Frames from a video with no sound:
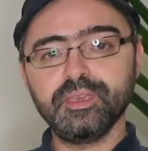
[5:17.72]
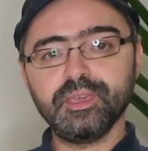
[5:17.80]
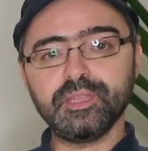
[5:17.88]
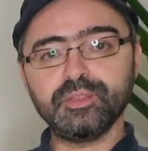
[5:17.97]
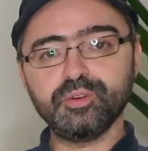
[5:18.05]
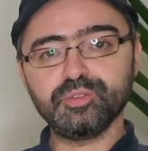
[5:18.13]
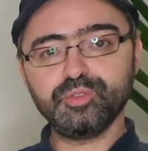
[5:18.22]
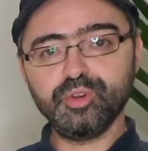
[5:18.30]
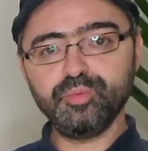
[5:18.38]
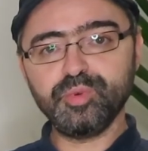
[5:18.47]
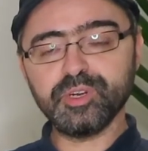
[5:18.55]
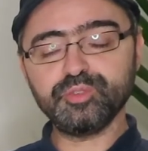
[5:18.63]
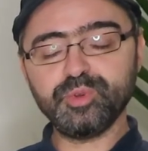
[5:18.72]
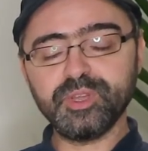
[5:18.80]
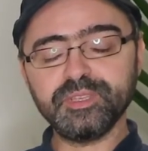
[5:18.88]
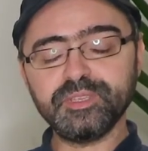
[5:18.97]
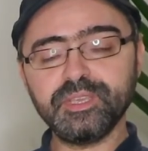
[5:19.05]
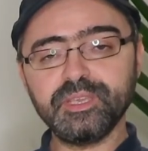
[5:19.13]
In October
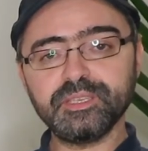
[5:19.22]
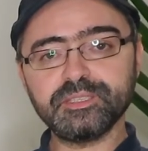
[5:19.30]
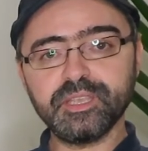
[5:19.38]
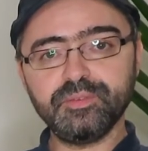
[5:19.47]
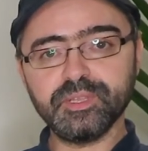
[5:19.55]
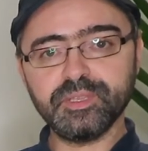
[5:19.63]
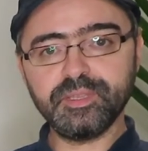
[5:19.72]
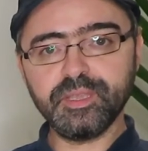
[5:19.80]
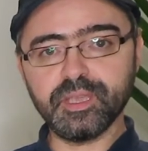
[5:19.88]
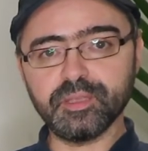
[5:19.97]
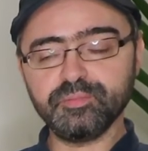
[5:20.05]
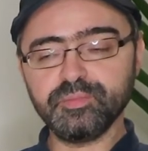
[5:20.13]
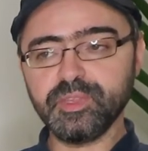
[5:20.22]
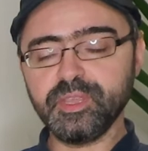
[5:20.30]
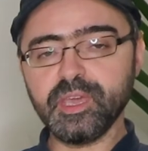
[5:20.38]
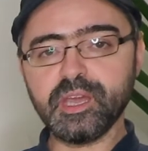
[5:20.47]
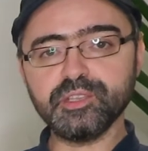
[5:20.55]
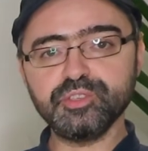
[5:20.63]
2017,
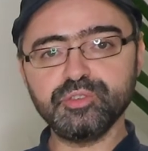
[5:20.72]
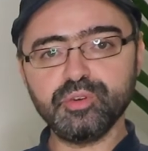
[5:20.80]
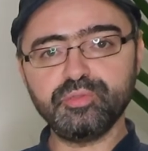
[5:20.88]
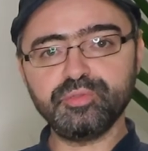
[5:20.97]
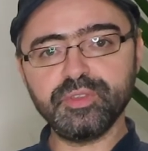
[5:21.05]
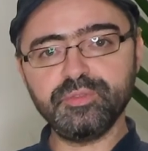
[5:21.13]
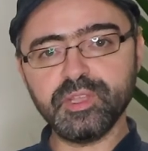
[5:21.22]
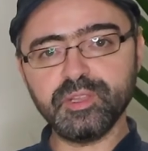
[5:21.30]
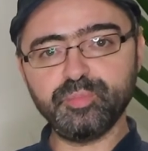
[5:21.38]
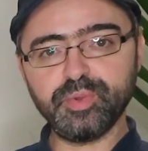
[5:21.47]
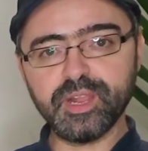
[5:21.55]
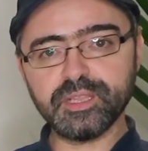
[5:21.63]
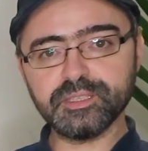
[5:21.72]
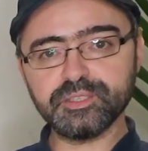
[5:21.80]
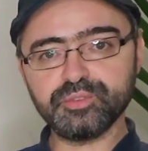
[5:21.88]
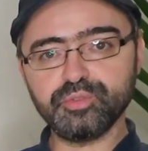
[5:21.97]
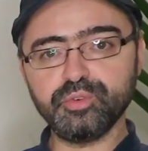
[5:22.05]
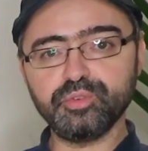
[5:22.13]
Diageo revealed
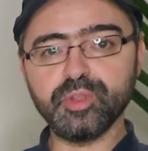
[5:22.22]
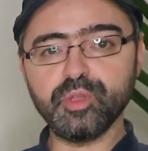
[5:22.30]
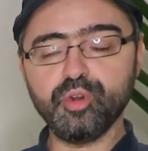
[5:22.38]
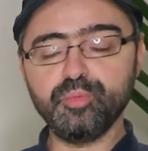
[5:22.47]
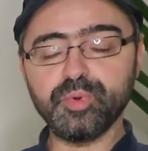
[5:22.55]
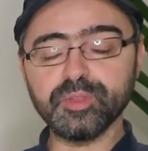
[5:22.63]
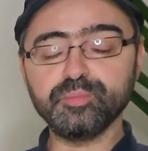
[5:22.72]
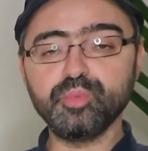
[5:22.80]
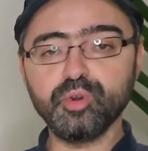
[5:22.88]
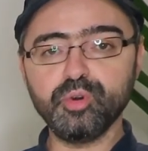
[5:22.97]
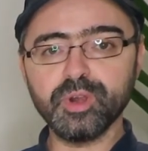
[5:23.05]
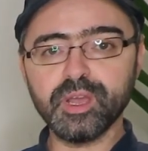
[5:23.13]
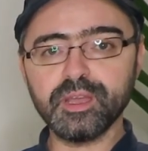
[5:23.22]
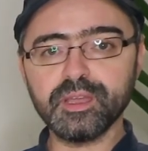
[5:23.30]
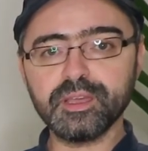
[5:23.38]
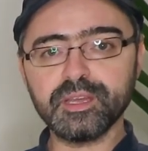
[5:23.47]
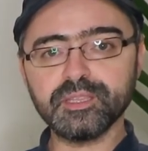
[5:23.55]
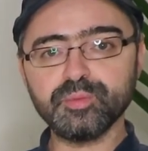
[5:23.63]
plans to reopen
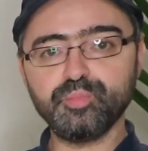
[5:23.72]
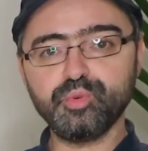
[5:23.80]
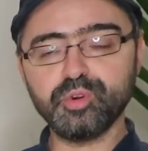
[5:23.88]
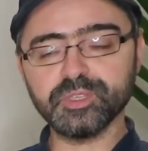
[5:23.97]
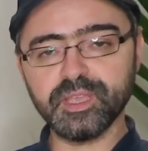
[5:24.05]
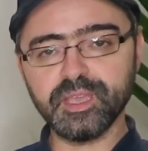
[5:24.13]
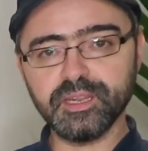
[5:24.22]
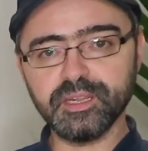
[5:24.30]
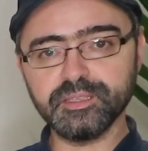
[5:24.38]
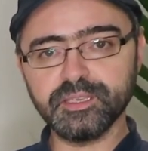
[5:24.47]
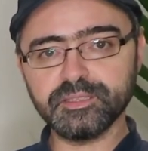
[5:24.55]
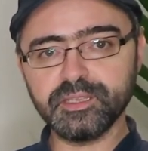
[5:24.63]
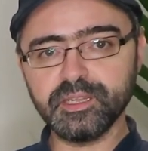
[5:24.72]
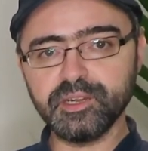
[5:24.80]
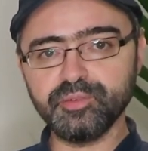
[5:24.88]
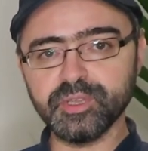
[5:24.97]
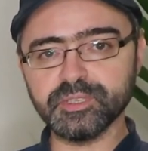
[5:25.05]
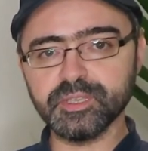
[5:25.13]
Brora and Port Ellen
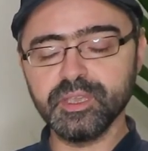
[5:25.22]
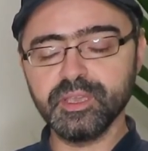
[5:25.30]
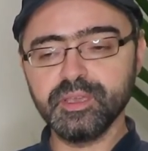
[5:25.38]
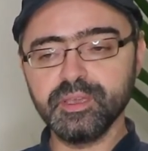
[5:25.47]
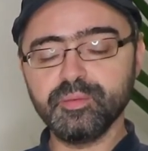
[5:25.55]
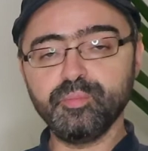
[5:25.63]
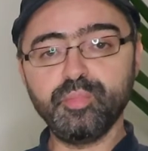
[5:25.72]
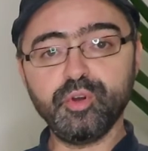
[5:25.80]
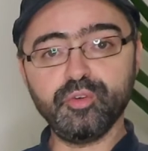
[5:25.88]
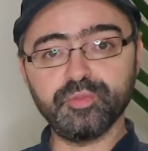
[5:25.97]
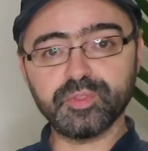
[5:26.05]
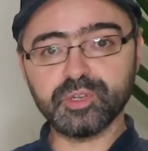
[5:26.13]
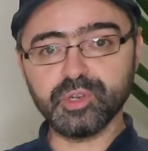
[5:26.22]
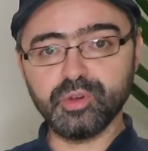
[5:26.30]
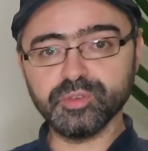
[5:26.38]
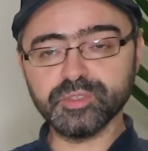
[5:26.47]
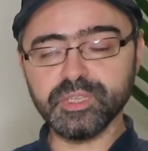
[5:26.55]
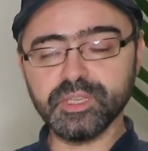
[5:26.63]
distilleries, both
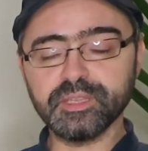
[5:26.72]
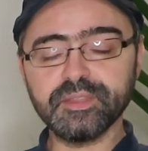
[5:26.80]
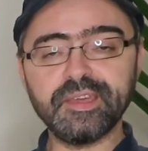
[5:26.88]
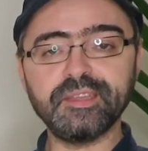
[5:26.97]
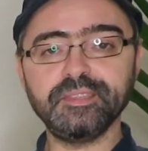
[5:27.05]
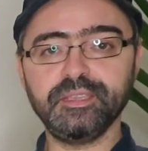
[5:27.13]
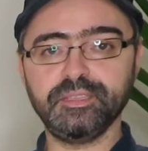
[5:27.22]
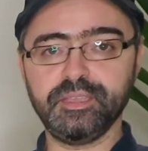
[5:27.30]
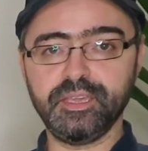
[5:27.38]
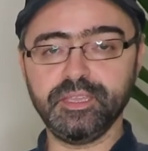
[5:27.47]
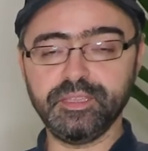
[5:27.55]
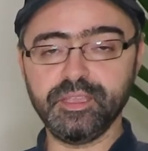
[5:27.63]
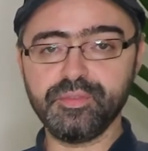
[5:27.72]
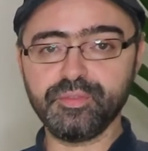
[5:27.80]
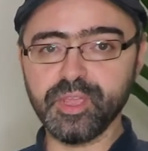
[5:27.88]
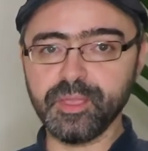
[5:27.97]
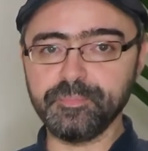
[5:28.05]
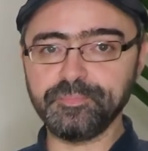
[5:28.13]
closed in
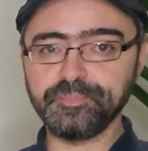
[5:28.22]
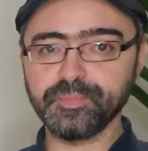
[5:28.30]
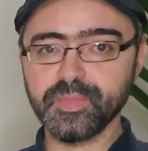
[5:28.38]
1983.